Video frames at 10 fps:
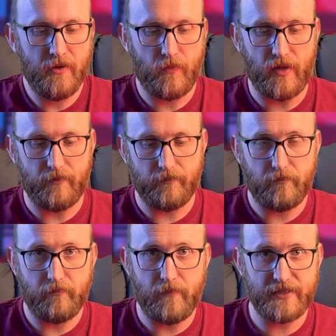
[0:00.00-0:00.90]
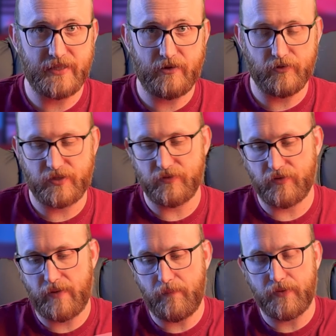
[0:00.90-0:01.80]
well, mixing those
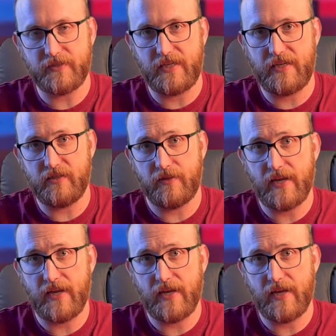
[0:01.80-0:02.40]
user inputs into